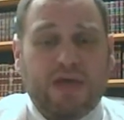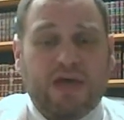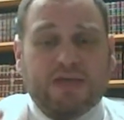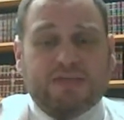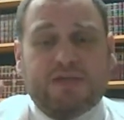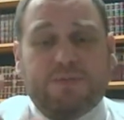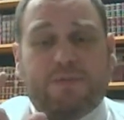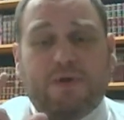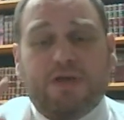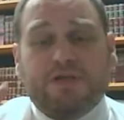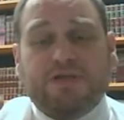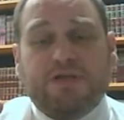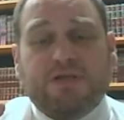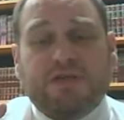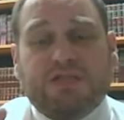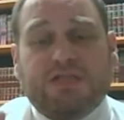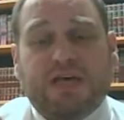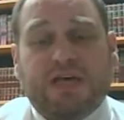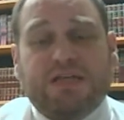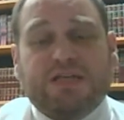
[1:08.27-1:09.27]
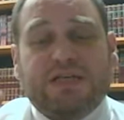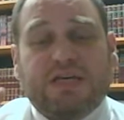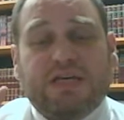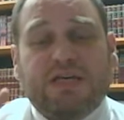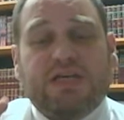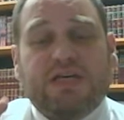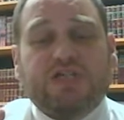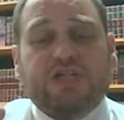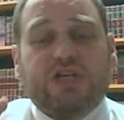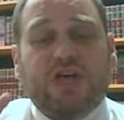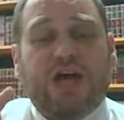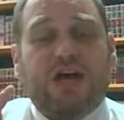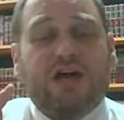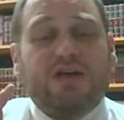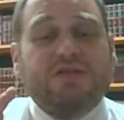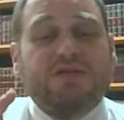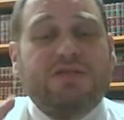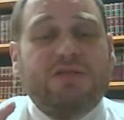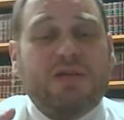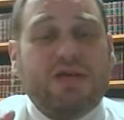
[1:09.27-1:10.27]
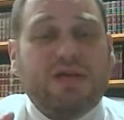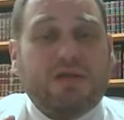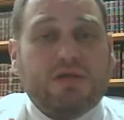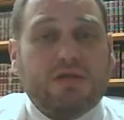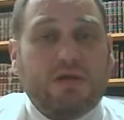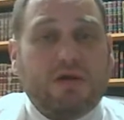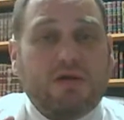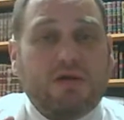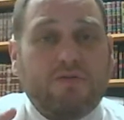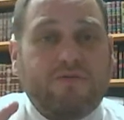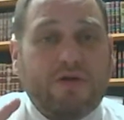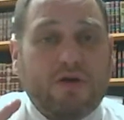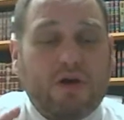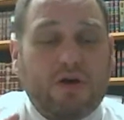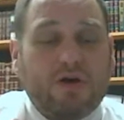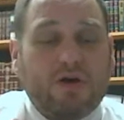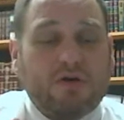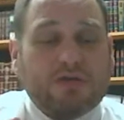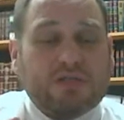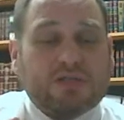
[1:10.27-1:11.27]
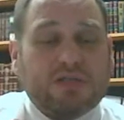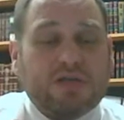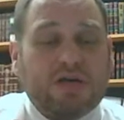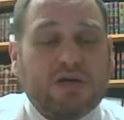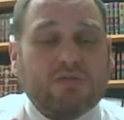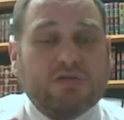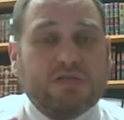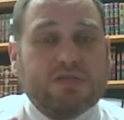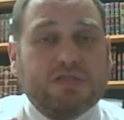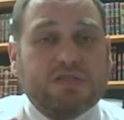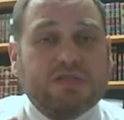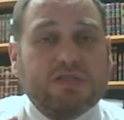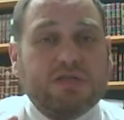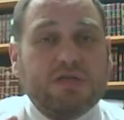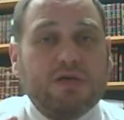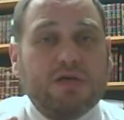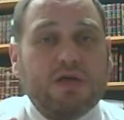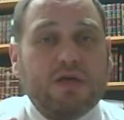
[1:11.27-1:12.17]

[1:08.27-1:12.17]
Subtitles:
As the Pasuk says, Ish al diglo ve'osos,